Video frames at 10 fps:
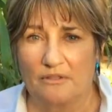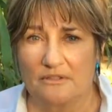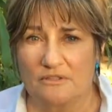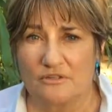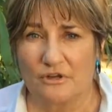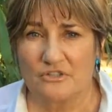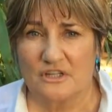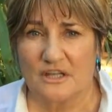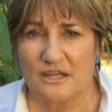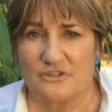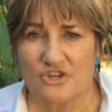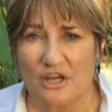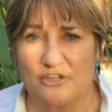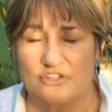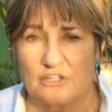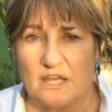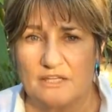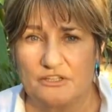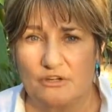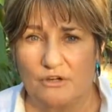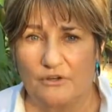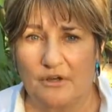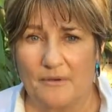starts getting changed later on,